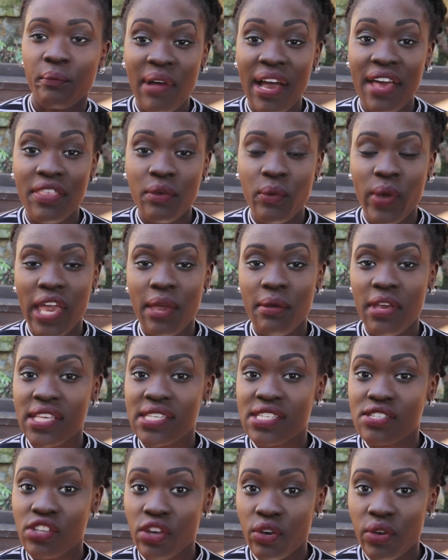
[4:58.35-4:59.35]
By the way,
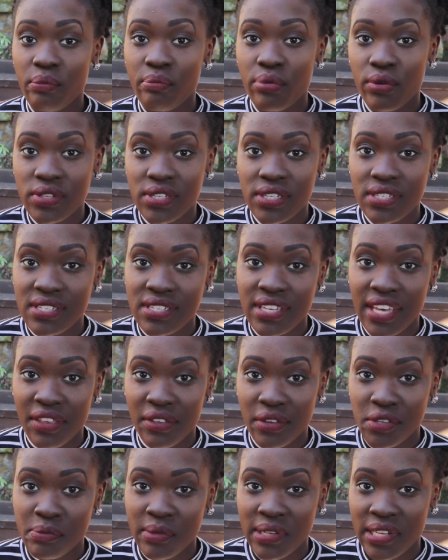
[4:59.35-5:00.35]
it's so important to take
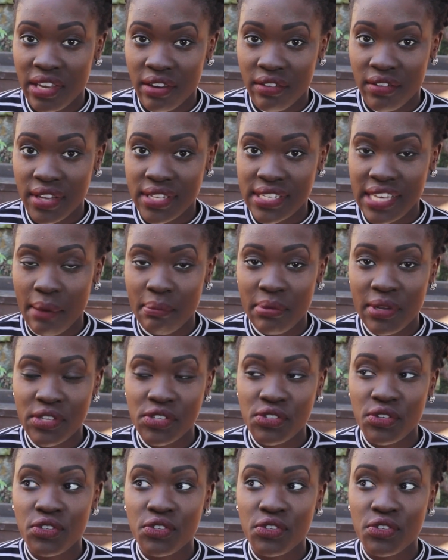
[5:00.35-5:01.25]
those malaria tablets.